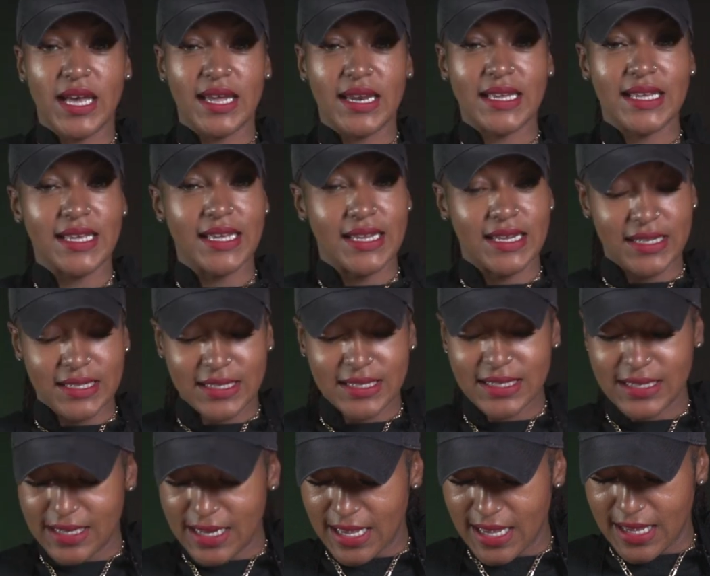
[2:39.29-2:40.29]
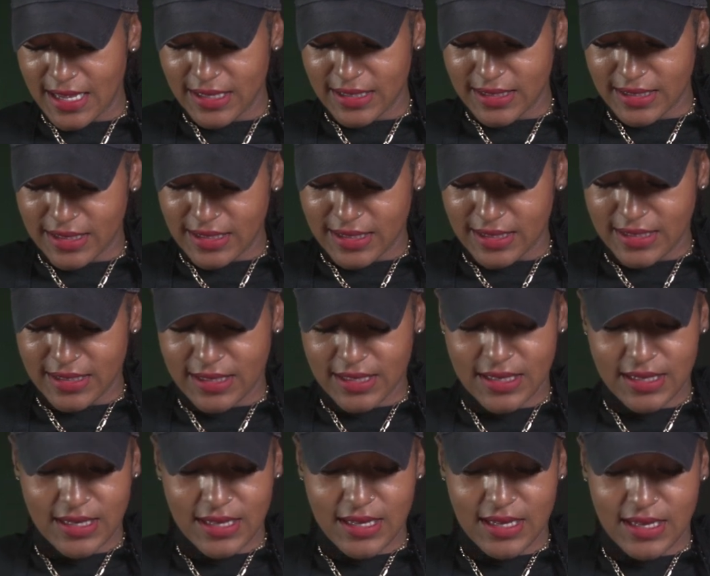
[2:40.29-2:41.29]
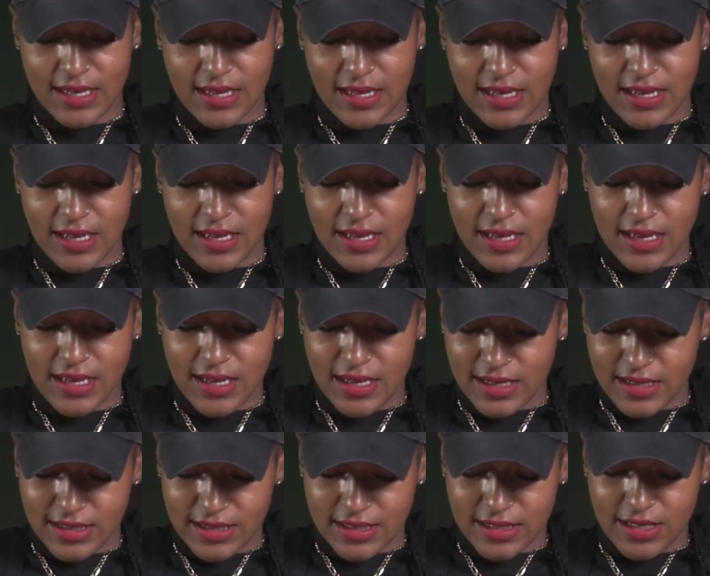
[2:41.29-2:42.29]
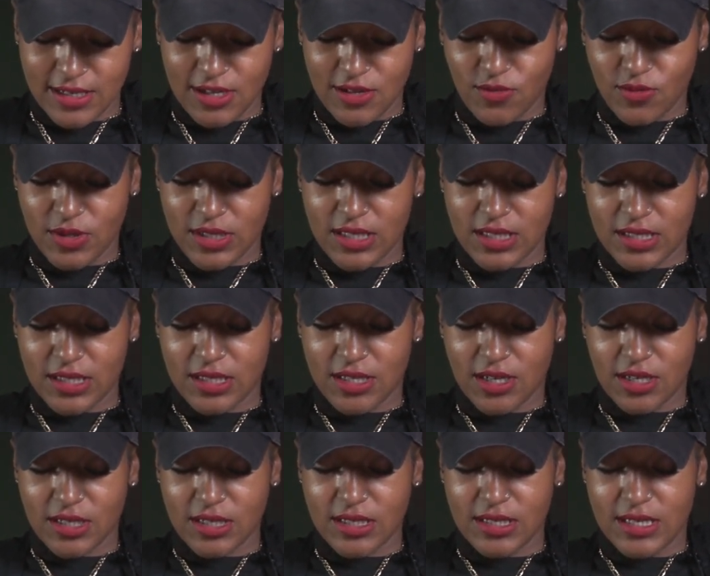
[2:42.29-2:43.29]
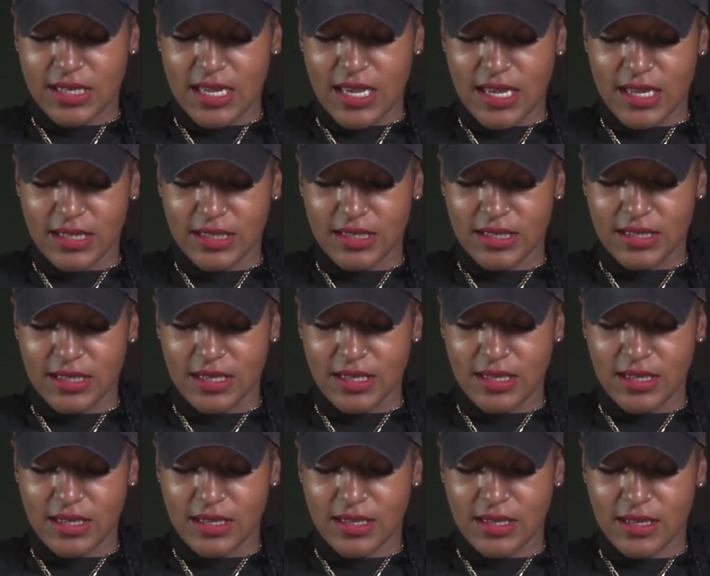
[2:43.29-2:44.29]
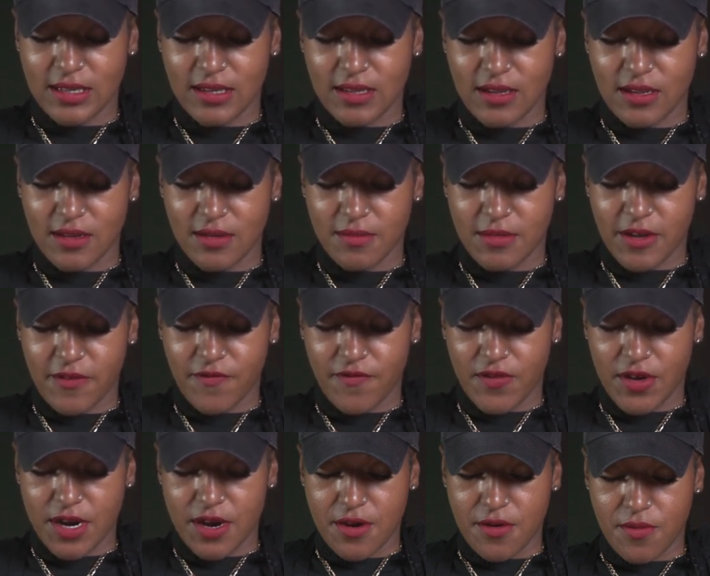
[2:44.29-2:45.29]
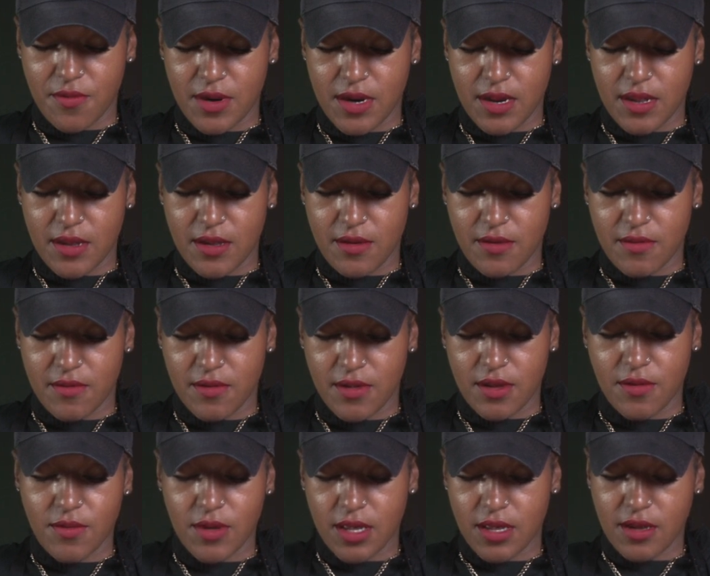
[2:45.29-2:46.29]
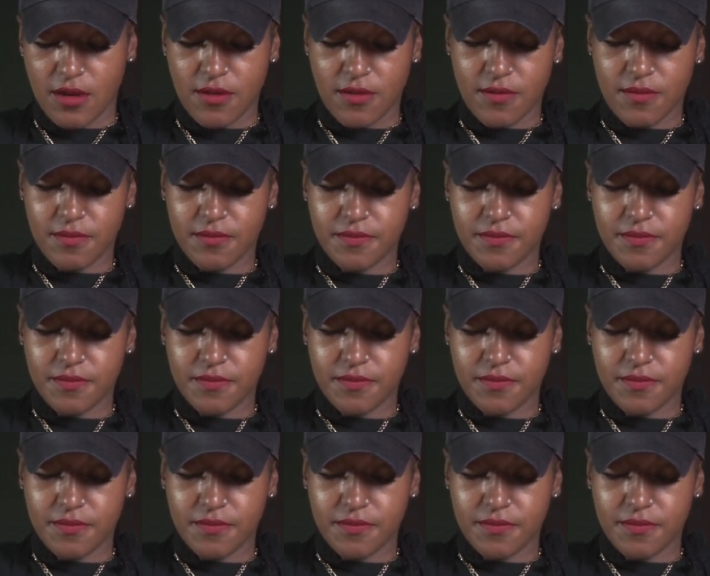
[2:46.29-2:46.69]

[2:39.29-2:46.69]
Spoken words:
got to get it to dance. It's good once it starts dancing. My fire went out. There we go.